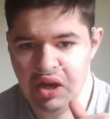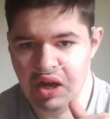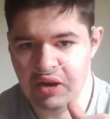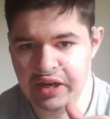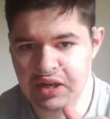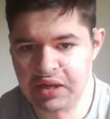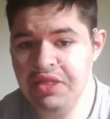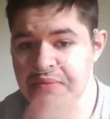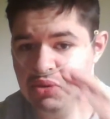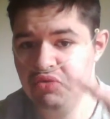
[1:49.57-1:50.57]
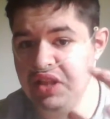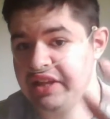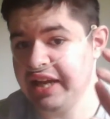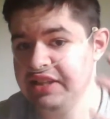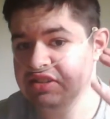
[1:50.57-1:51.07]
they
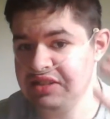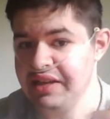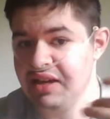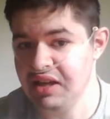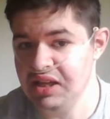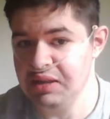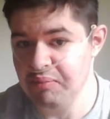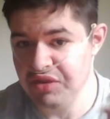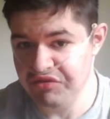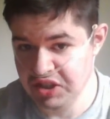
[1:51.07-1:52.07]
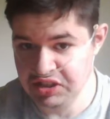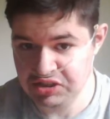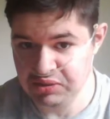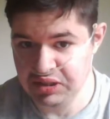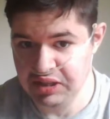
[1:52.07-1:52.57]
kind of set up the Phoenix
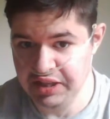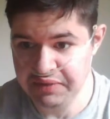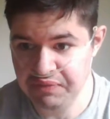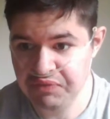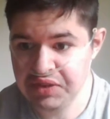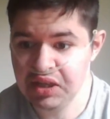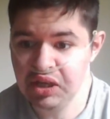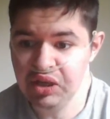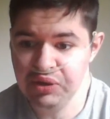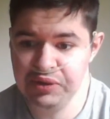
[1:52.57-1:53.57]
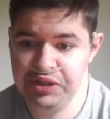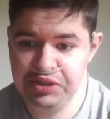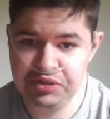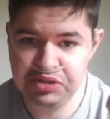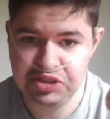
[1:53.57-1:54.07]
storyline, where
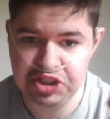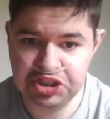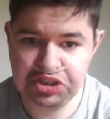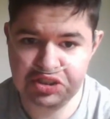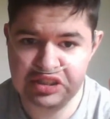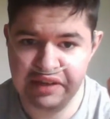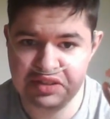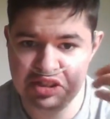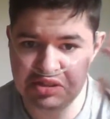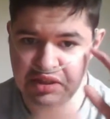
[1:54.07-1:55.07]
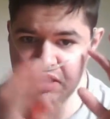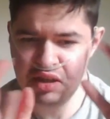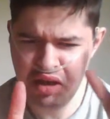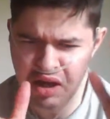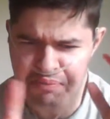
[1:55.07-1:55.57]
Jean is having these like
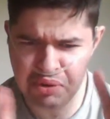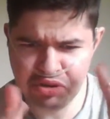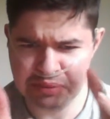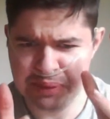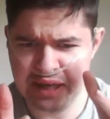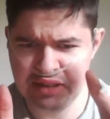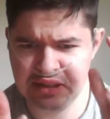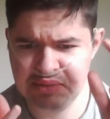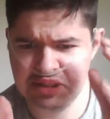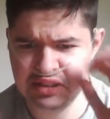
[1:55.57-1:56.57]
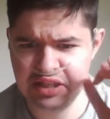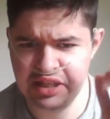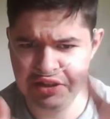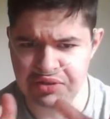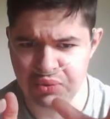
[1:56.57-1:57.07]
post-apocalyptic
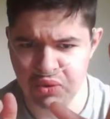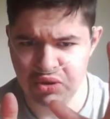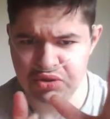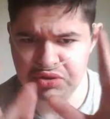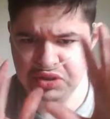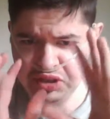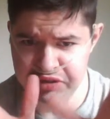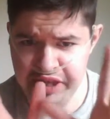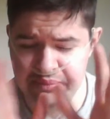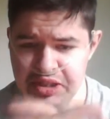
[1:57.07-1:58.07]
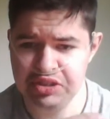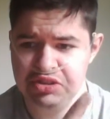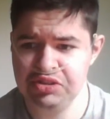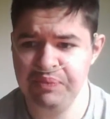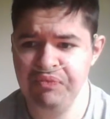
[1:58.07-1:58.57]
end of the world, you know,
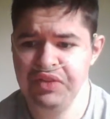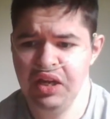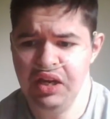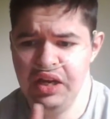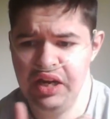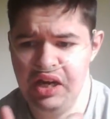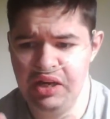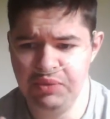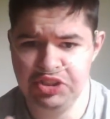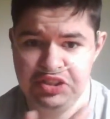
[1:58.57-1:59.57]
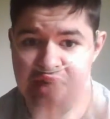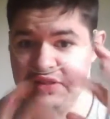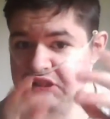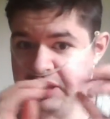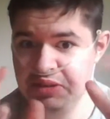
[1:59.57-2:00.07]
nightmares, and when she's having
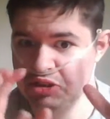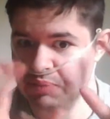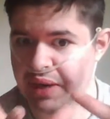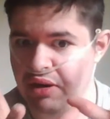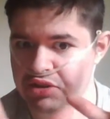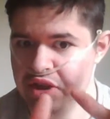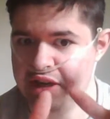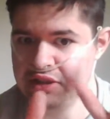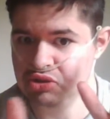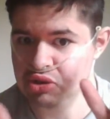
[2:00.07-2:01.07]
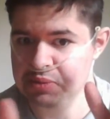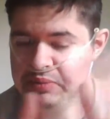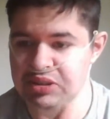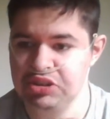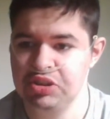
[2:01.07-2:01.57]
these nightmares, her powers are out of control pretty
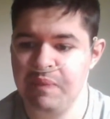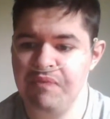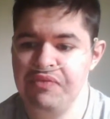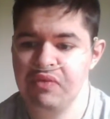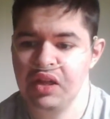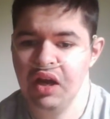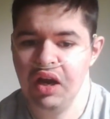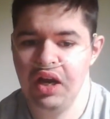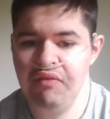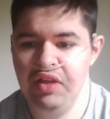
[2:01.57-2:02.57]
much. And